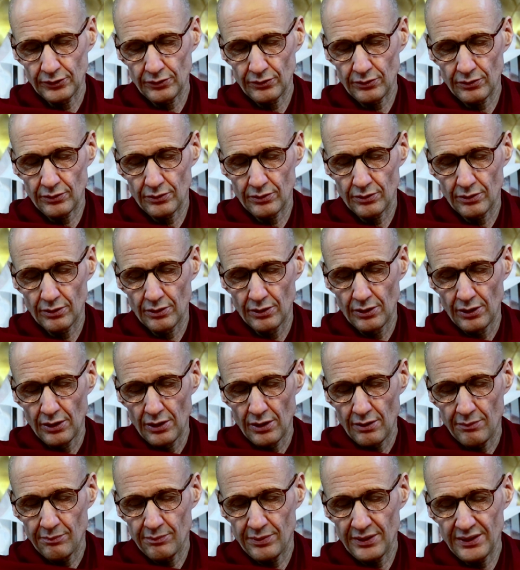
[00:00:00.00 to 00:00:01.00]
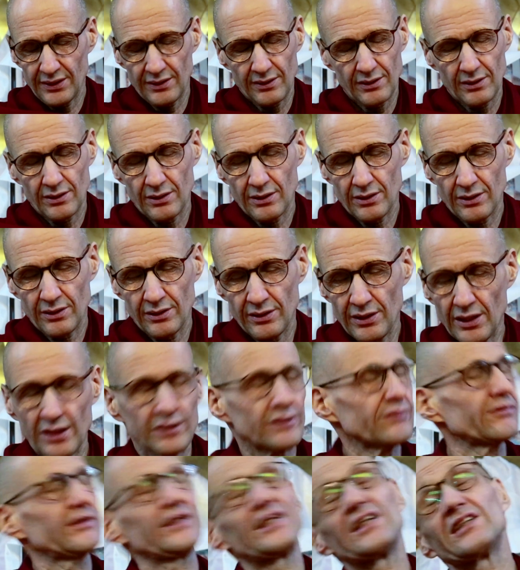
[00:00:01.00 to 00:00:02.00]
You know. But none
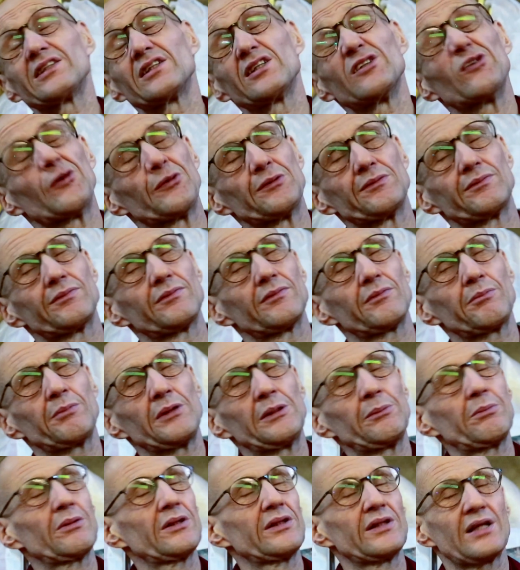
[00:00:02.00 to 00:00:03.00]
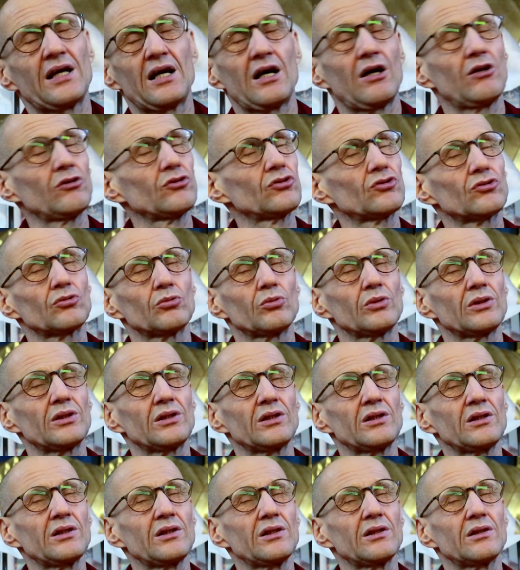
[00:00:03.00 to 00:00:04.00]
of the other people in the house
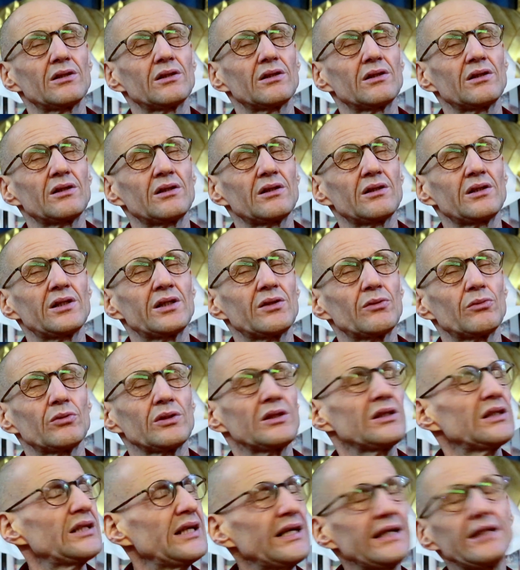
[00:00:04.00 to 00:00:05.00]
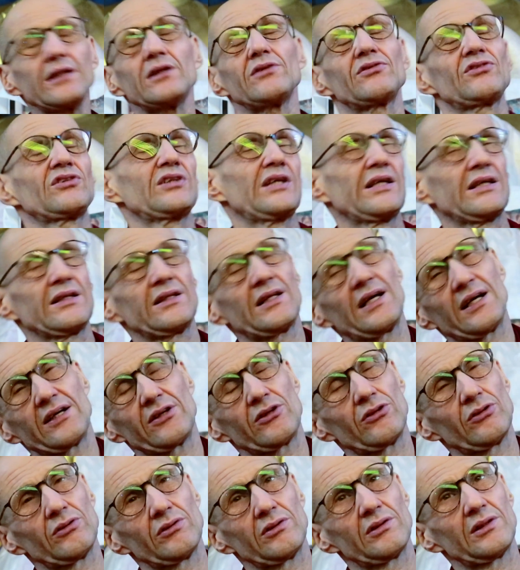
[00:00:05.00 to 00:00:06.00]
would think of saying thank
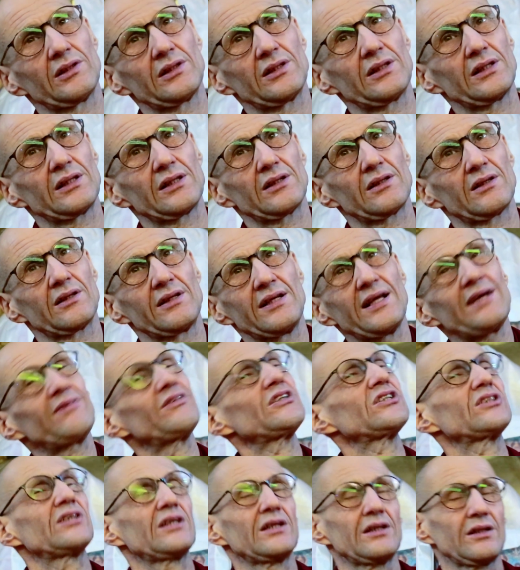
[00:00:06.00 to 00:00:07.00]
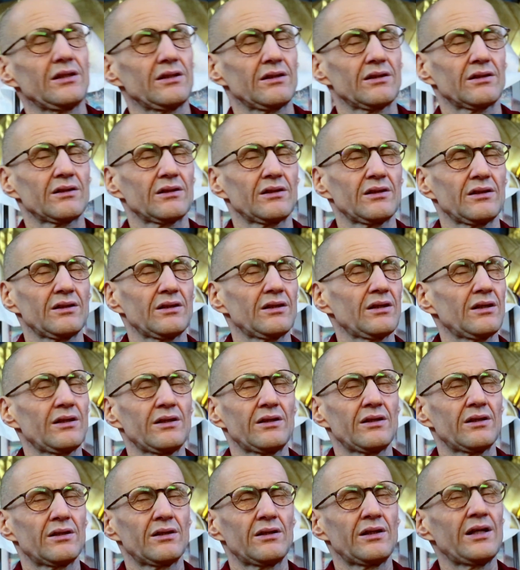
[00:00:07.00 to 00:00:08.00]
you. Never say.
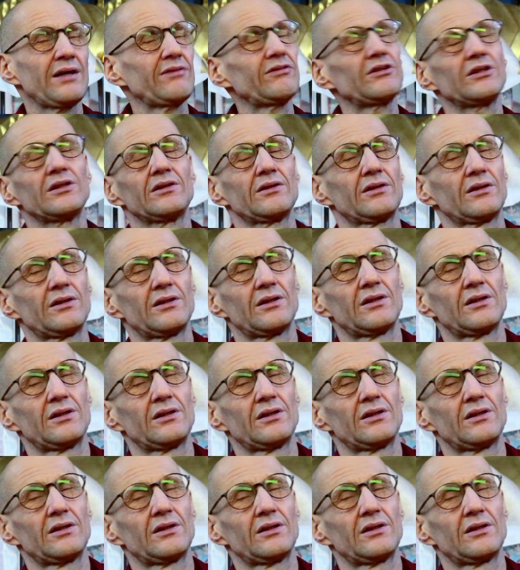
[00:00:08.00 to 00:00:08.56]
Never.